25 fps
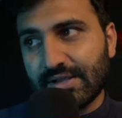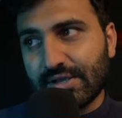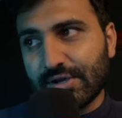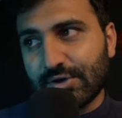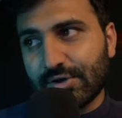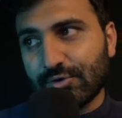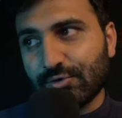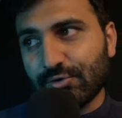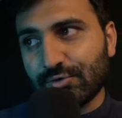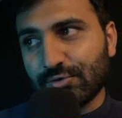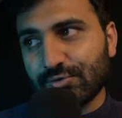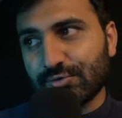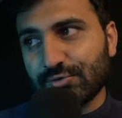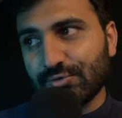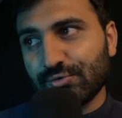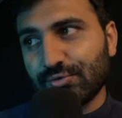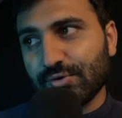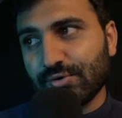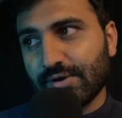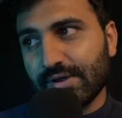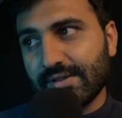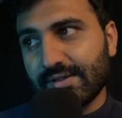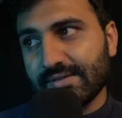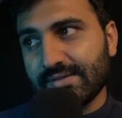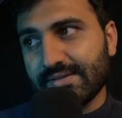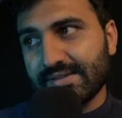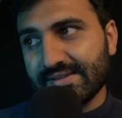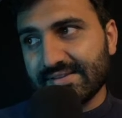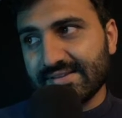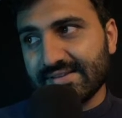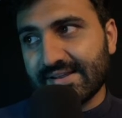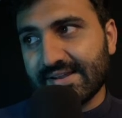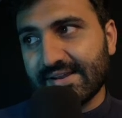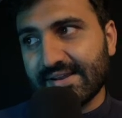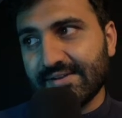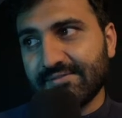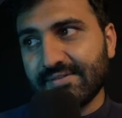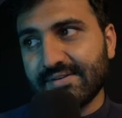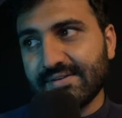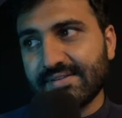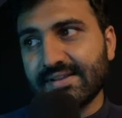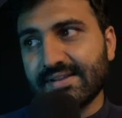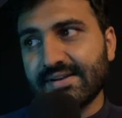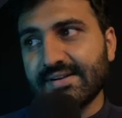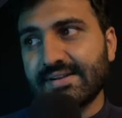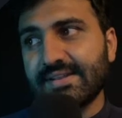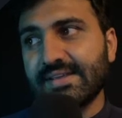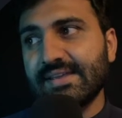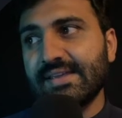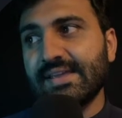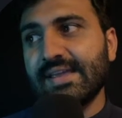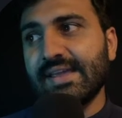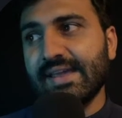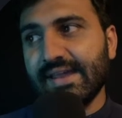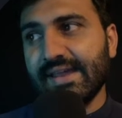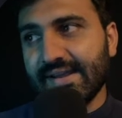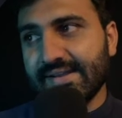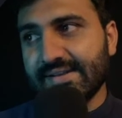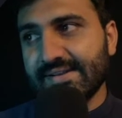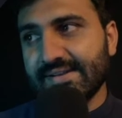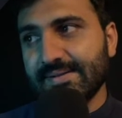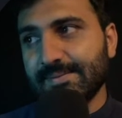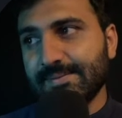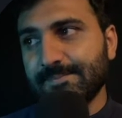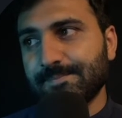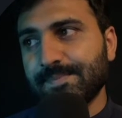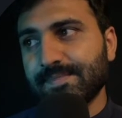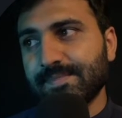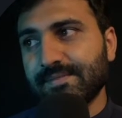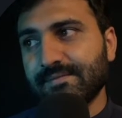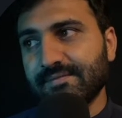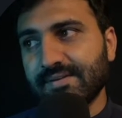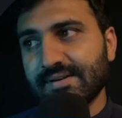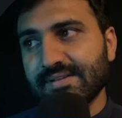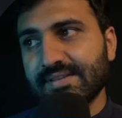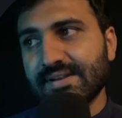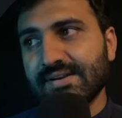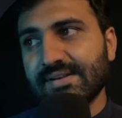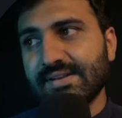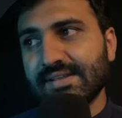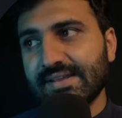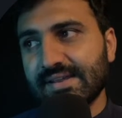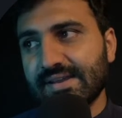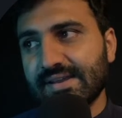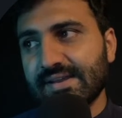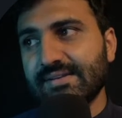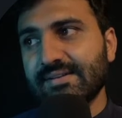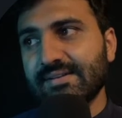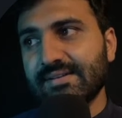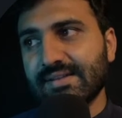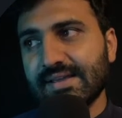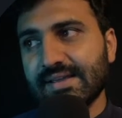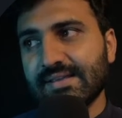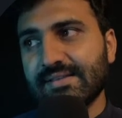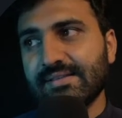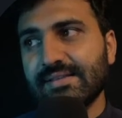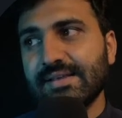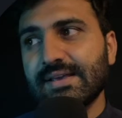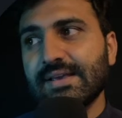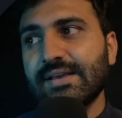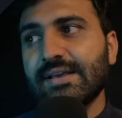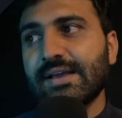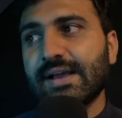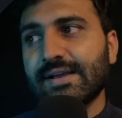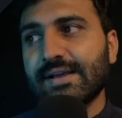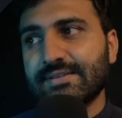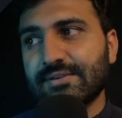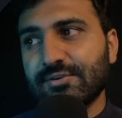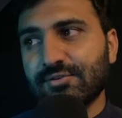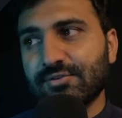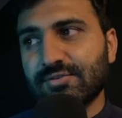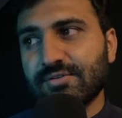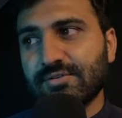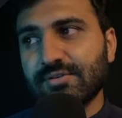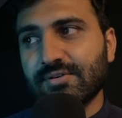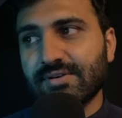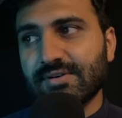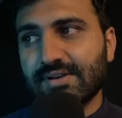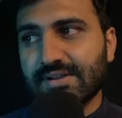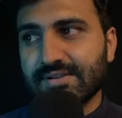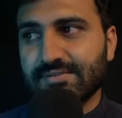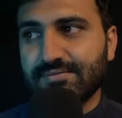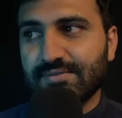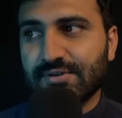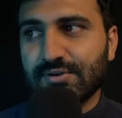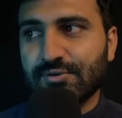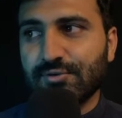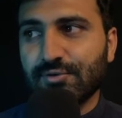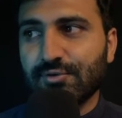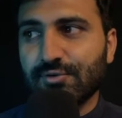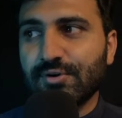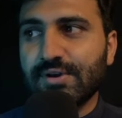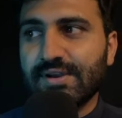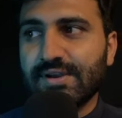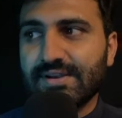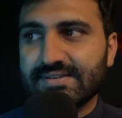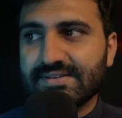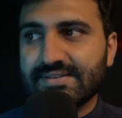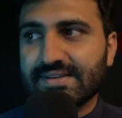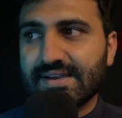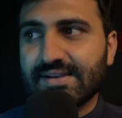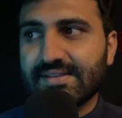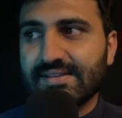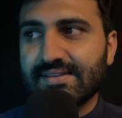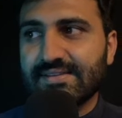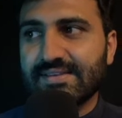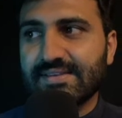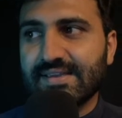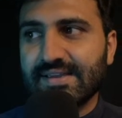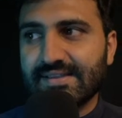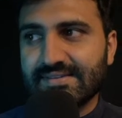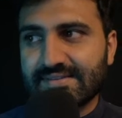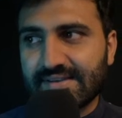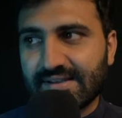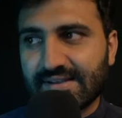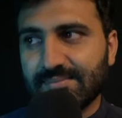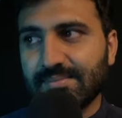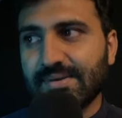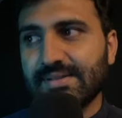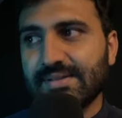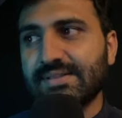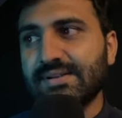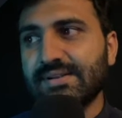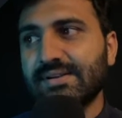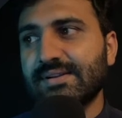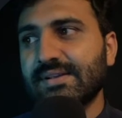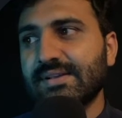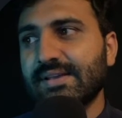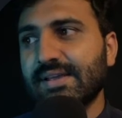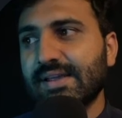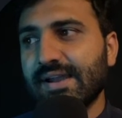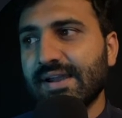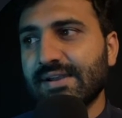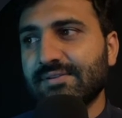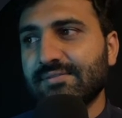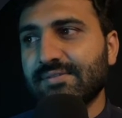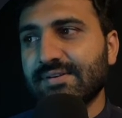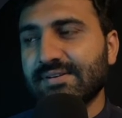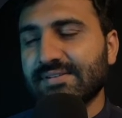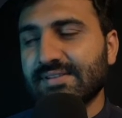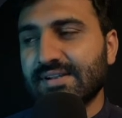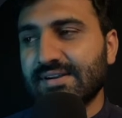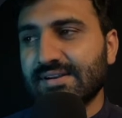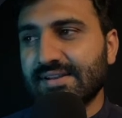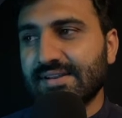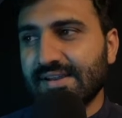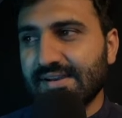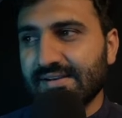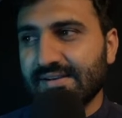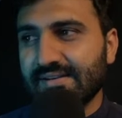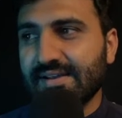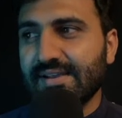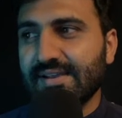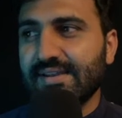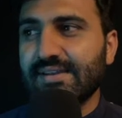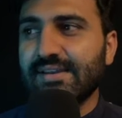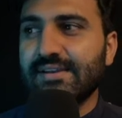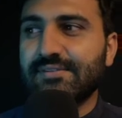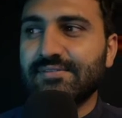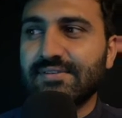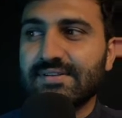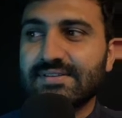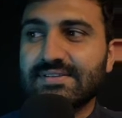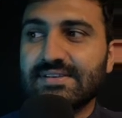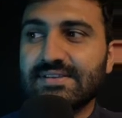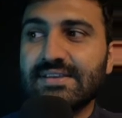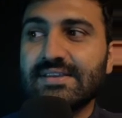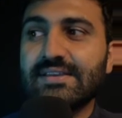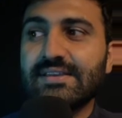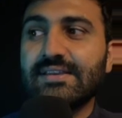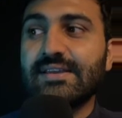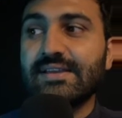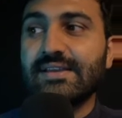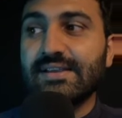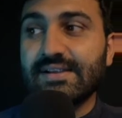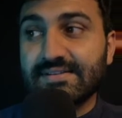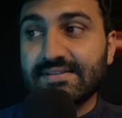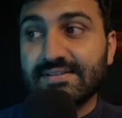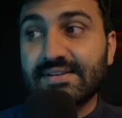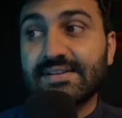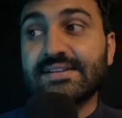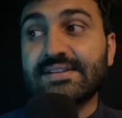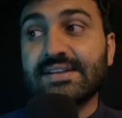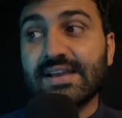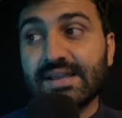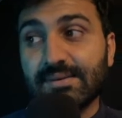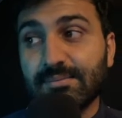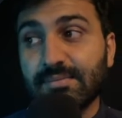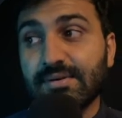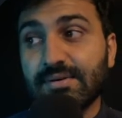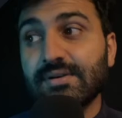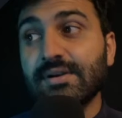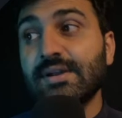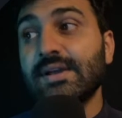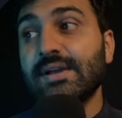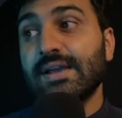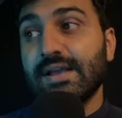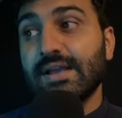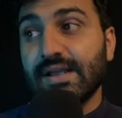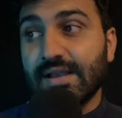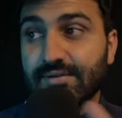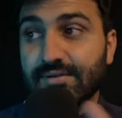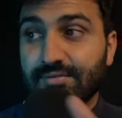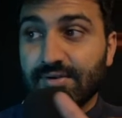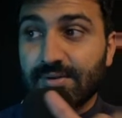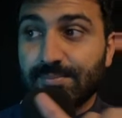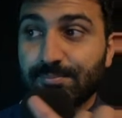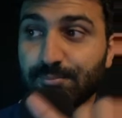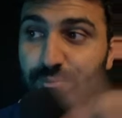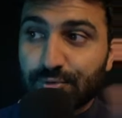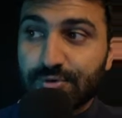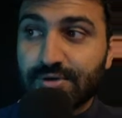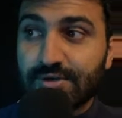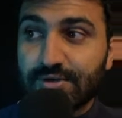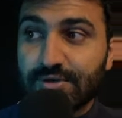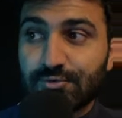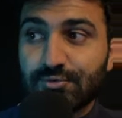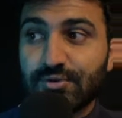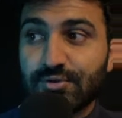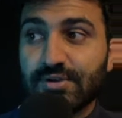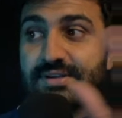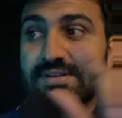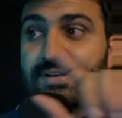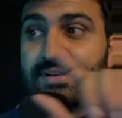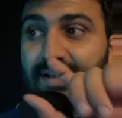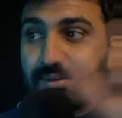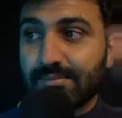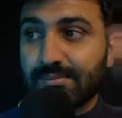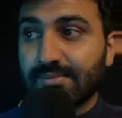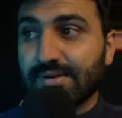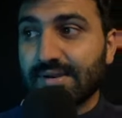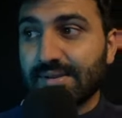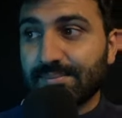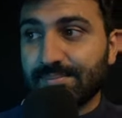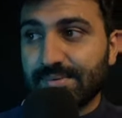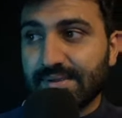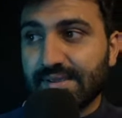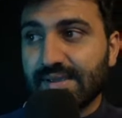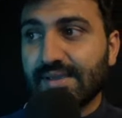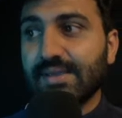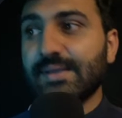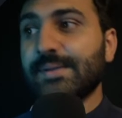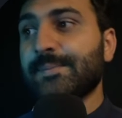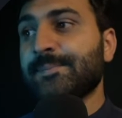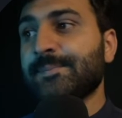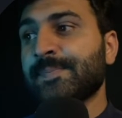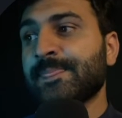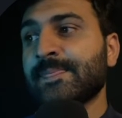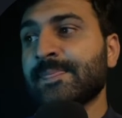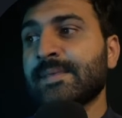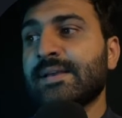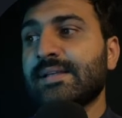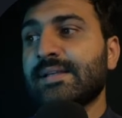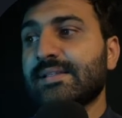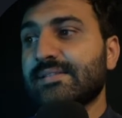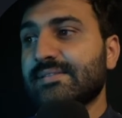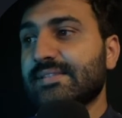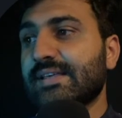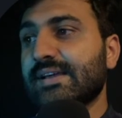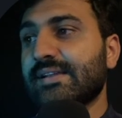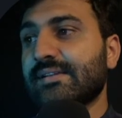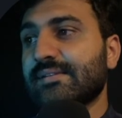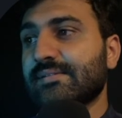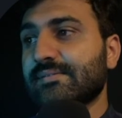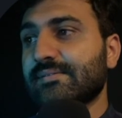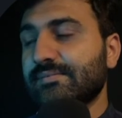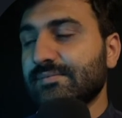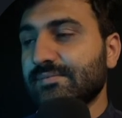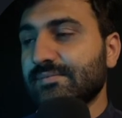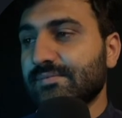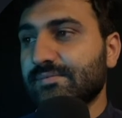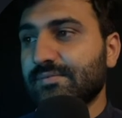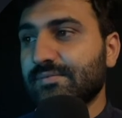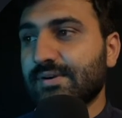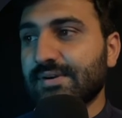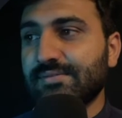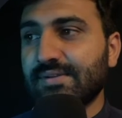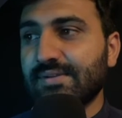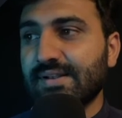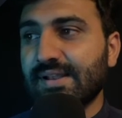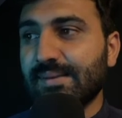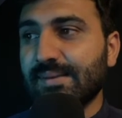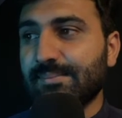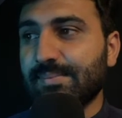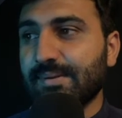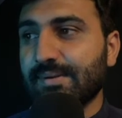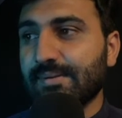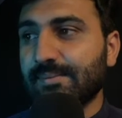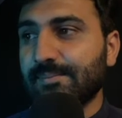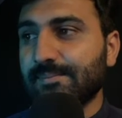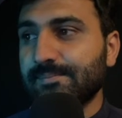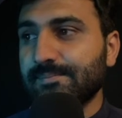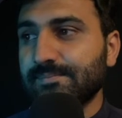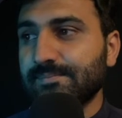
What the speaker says: go to this line 138, like execution context will go inside this agile method at 138 line. It will see it's a timer, it will put into the timer API. Then what will happen,